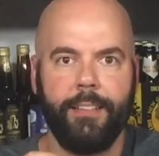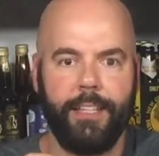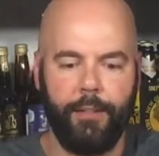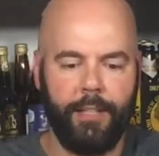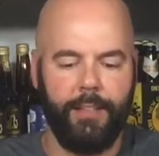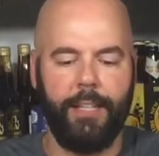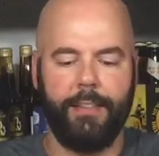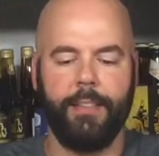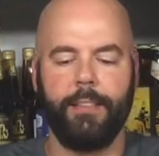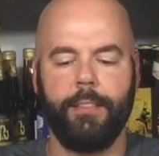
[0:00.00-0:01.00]
like you get
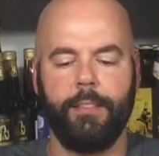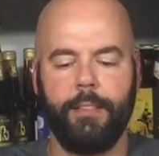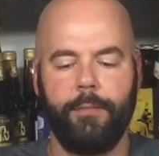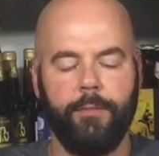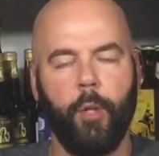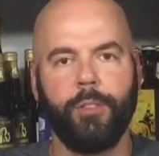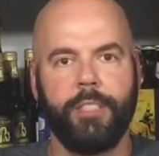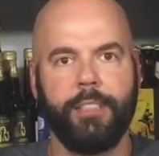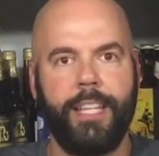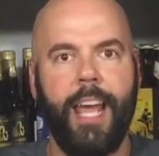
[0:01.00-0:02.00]
like the
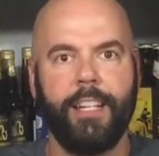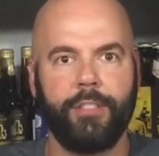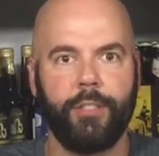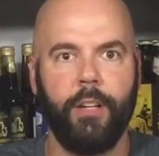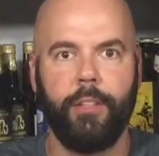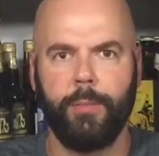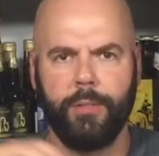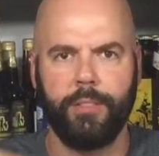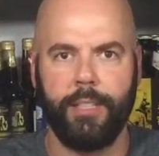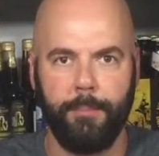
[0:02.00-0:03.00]
frozen can of strawberry,
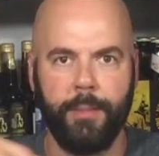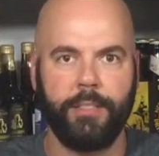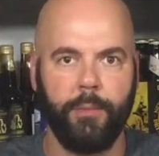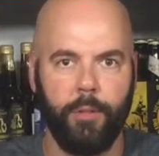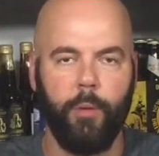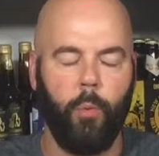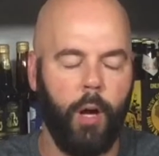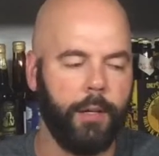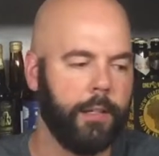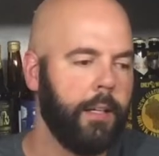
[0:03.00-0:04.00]
supposed to like mix it with the
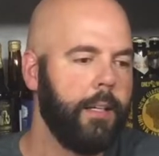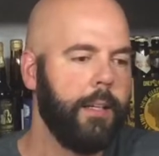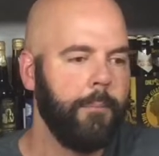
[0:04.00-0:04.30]
water,